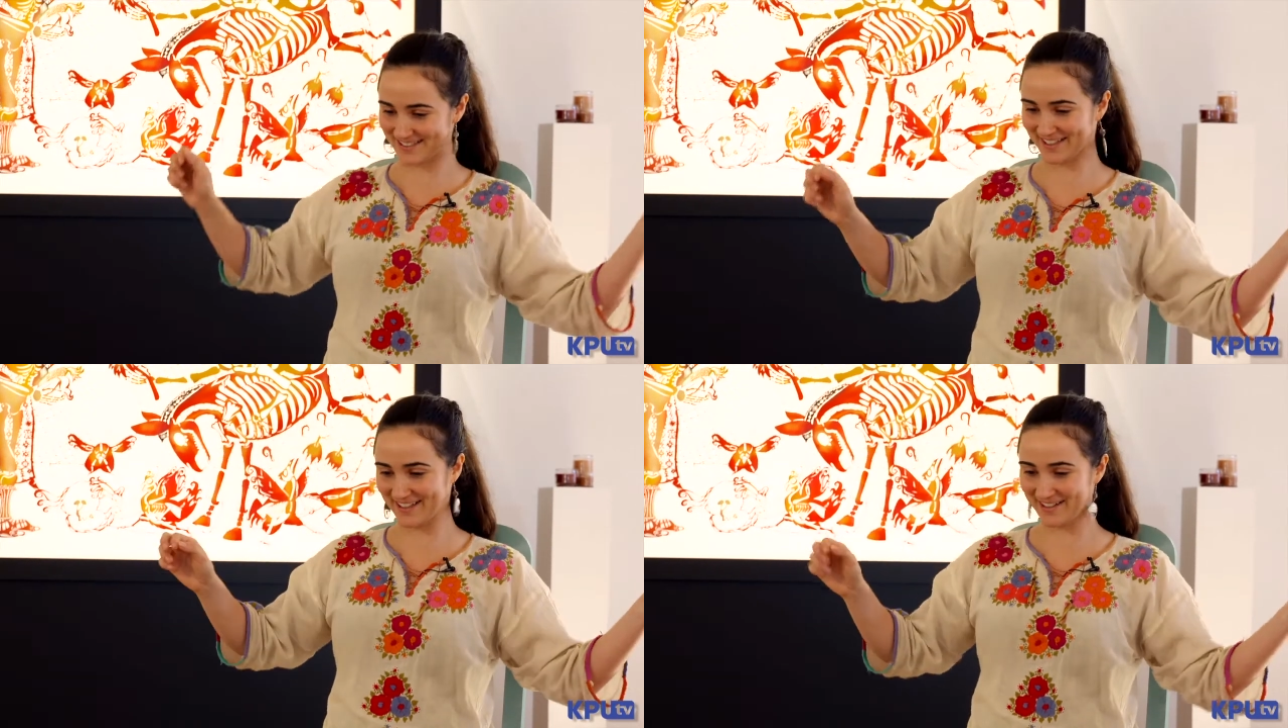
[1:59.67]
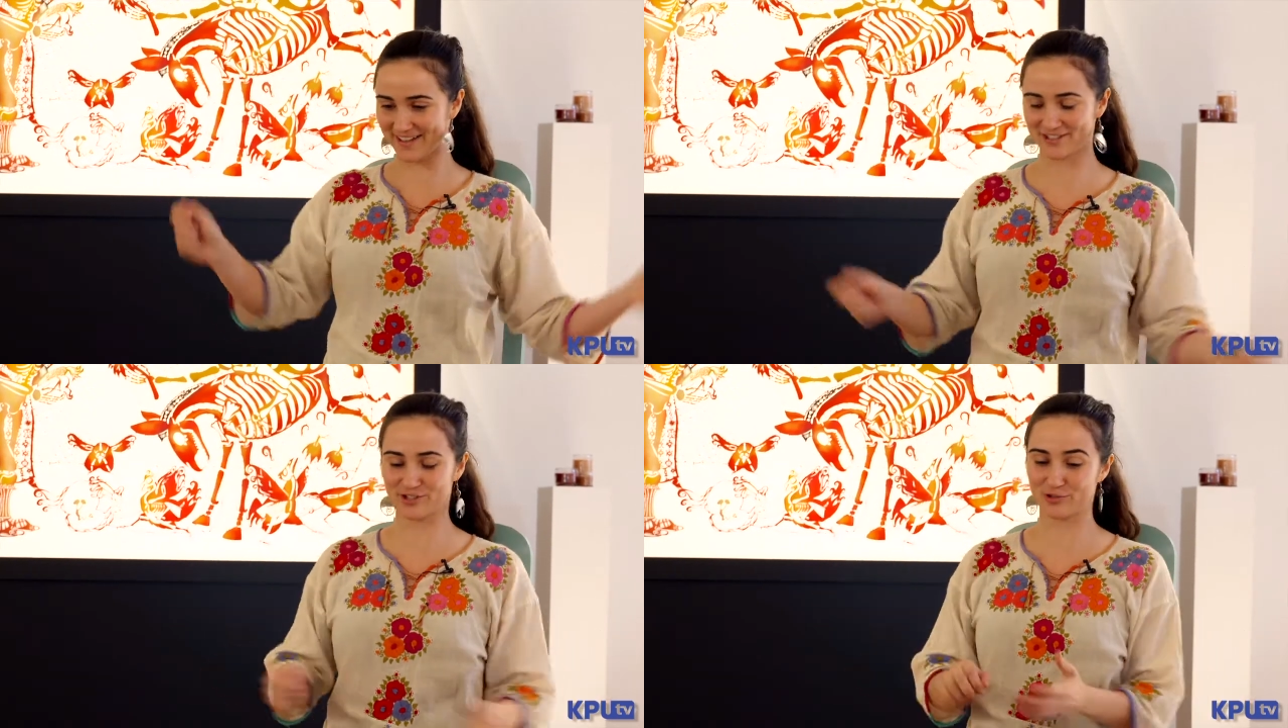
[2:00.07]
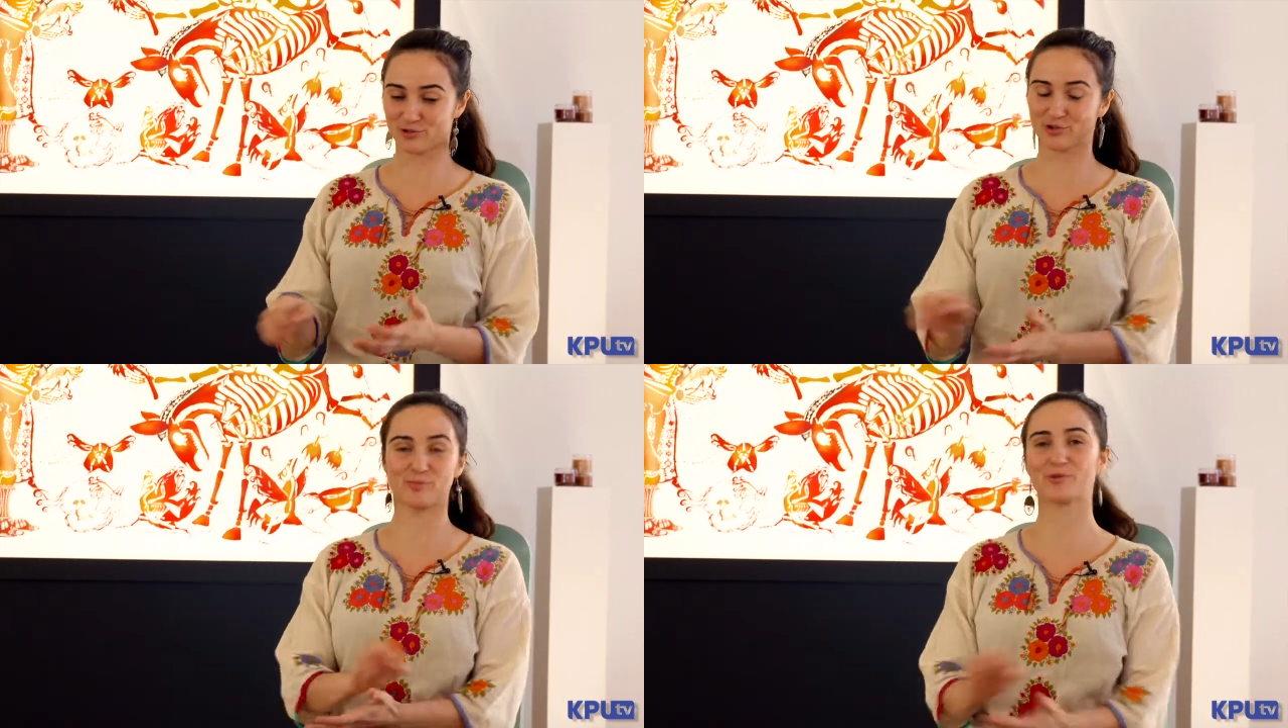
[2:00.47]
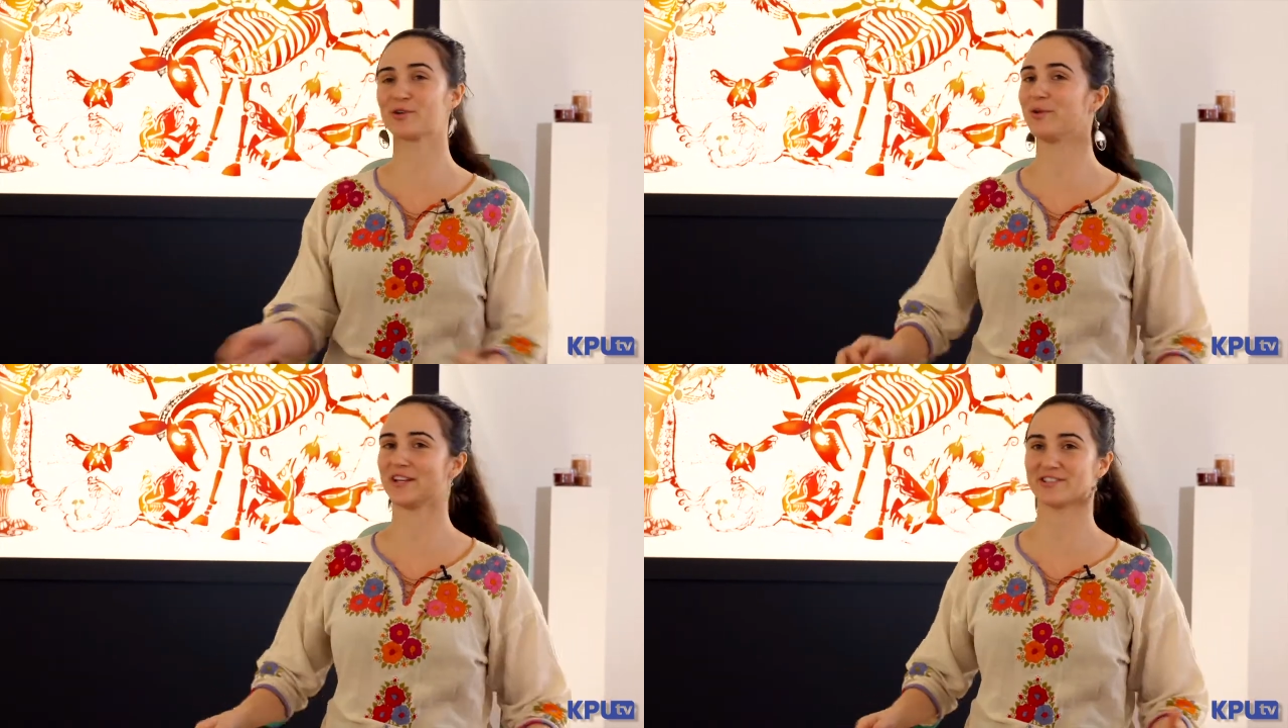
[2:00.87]
and I like to do super
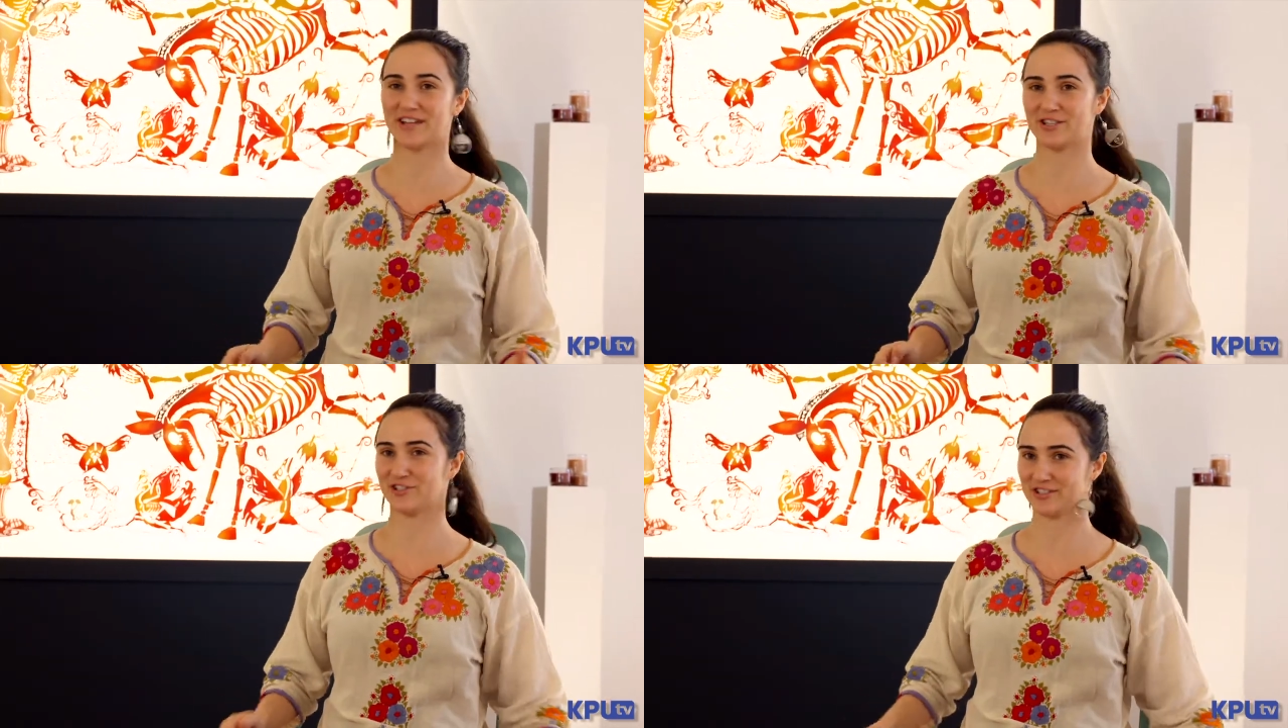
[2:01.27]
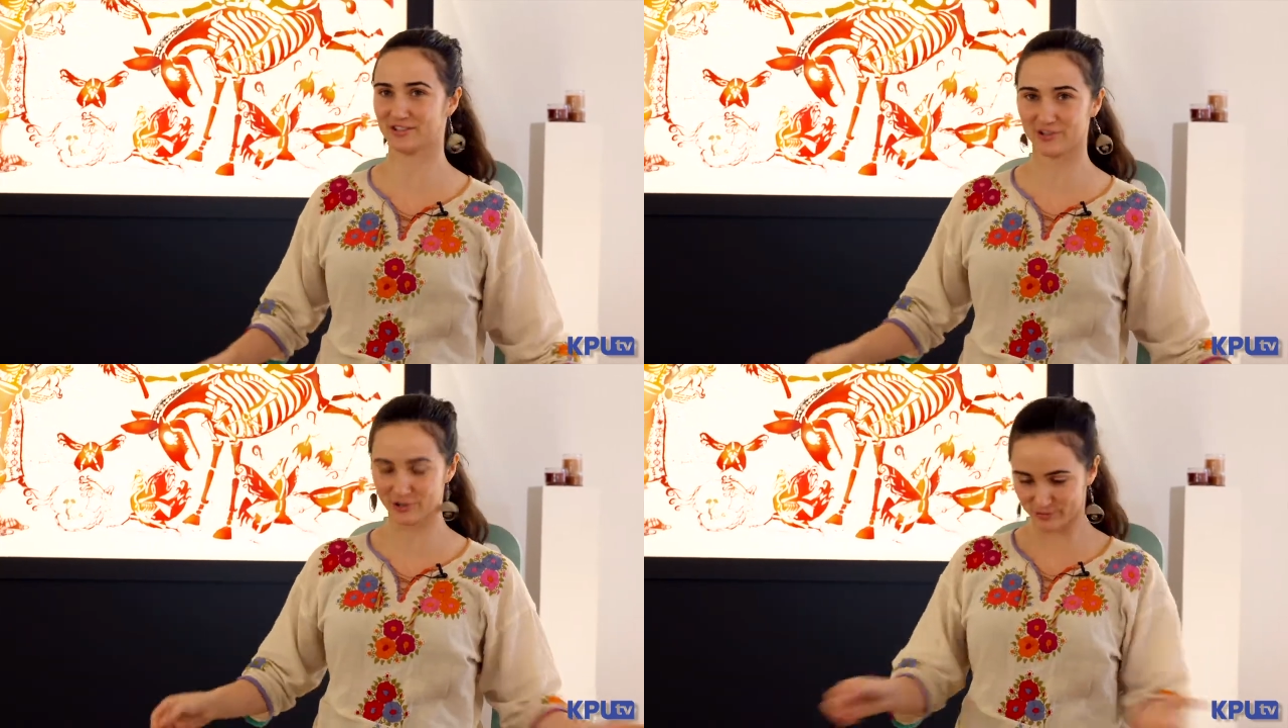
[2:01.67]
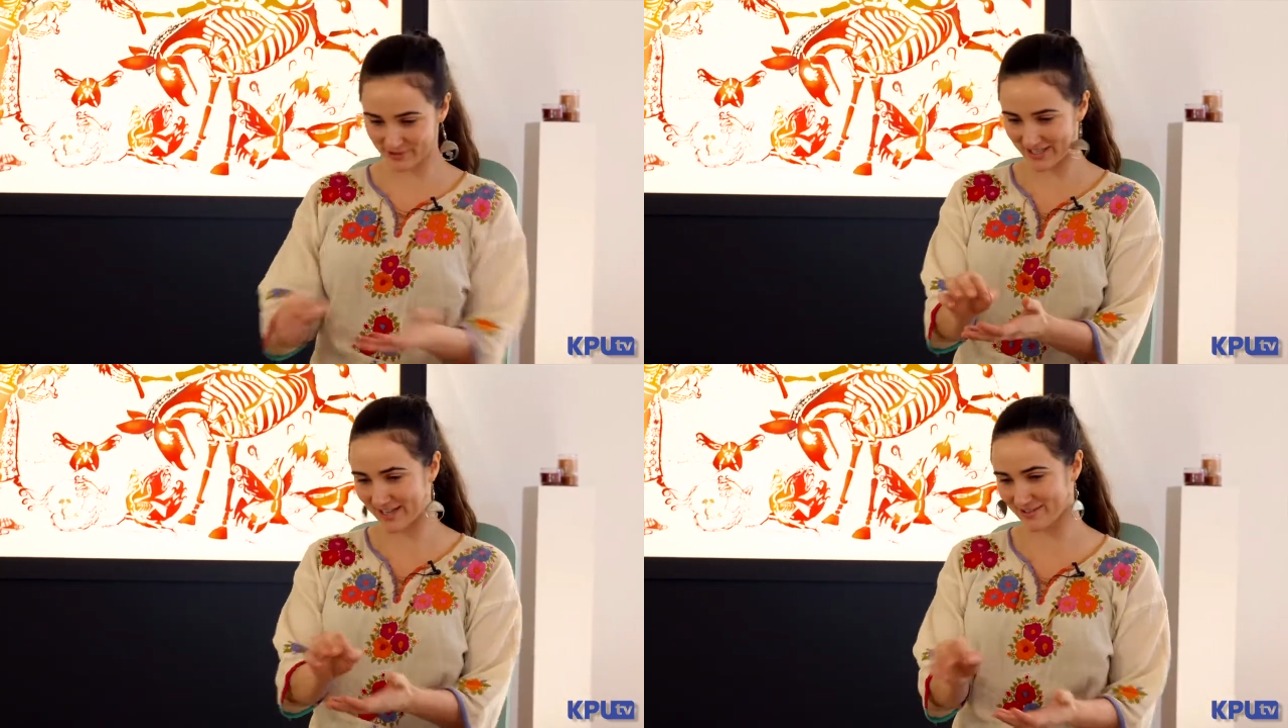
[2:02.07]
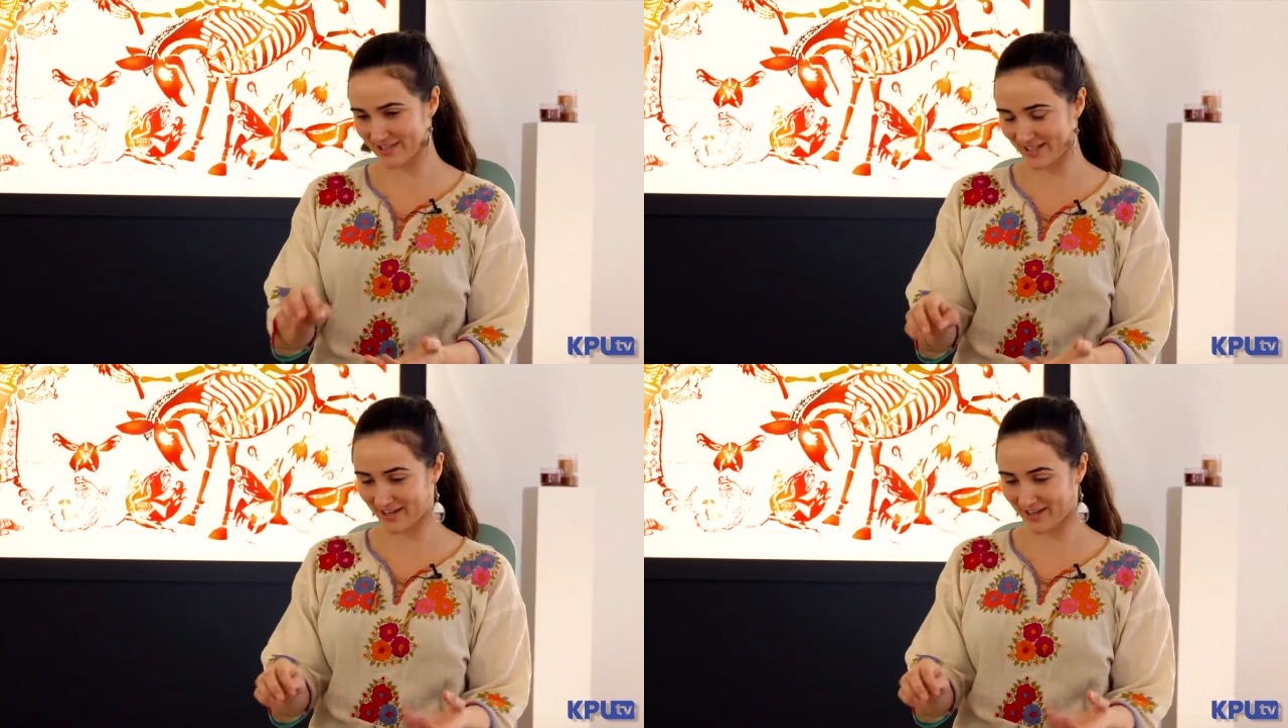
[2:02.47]
quick sketches, little 10-sec.